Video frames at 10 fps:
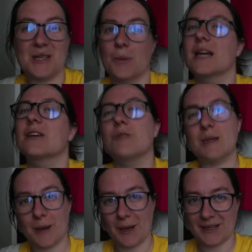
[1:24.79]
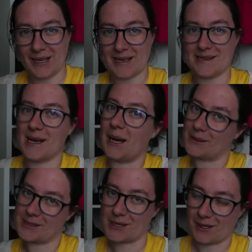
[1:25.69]
So we're going to replant his
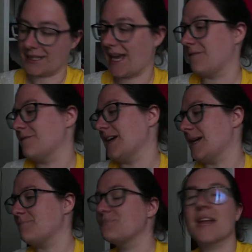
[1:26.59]
and start again for him.